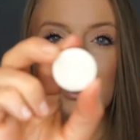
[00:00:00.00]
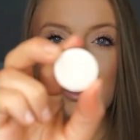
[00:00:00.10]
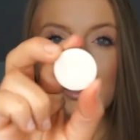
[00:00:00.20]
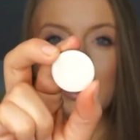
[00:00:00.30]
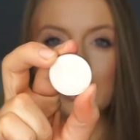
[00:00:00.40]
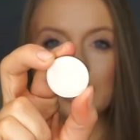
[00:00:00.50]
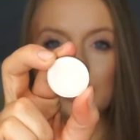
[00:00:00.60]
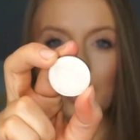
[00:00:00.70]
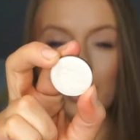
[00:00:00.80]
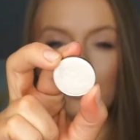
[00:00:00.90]
and it is
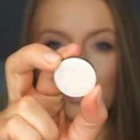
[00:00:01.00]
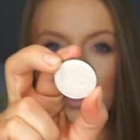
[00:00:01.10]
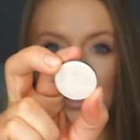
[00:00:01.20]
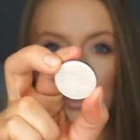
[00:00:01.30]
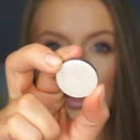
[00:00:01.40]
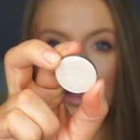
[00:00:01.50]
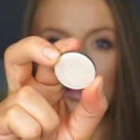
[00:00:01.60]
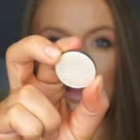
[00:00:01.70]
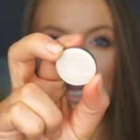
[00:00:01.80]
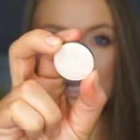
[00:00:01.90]
one of the
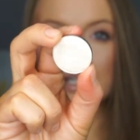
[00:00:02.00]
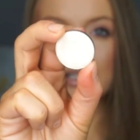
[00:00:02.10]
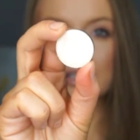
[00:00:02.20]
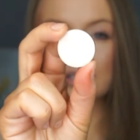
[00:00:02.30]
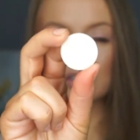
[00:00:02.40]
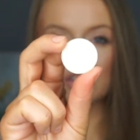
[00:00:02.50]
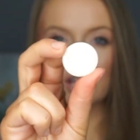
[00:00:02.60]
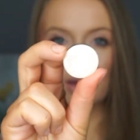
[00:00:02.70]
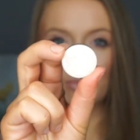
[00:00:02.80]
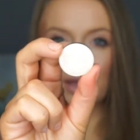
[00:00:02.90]
lightest
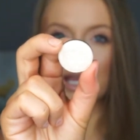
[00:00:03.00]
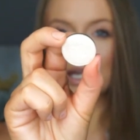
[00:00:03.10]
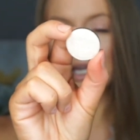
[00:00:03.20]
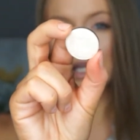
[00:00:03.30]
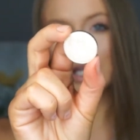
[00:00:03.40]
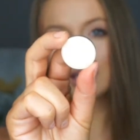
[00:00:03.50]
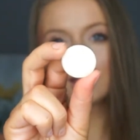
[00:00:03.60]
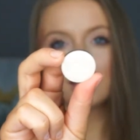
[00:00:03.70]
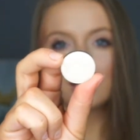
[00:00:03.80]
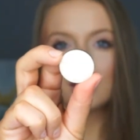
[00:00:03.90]

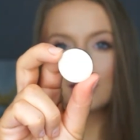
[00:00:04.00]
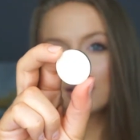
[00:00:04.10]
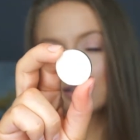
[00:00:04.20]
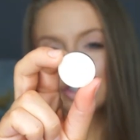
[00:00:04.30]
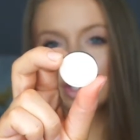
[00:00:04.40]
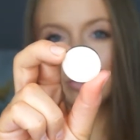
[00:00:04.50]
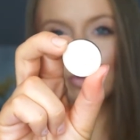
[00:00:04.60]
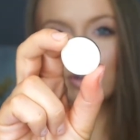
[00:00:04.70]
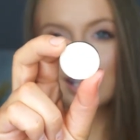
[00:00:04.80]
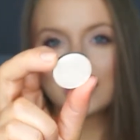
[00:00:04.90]
champagne-y,
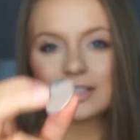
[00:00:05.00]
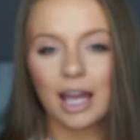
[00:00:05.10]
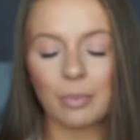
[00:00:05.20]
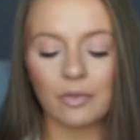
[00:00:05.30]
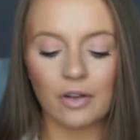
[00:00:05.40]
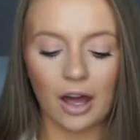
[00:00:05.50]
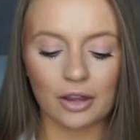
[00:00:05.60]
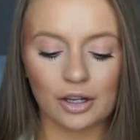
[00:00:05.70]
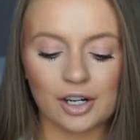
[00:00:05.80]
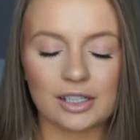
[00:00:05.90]
shimmery type of
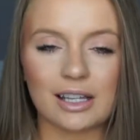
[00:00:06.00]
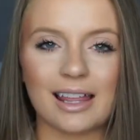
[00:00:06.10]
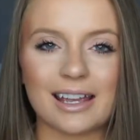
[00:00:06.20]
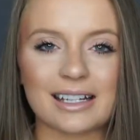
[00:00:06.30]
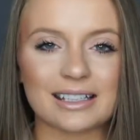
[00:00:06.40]
colors. Like I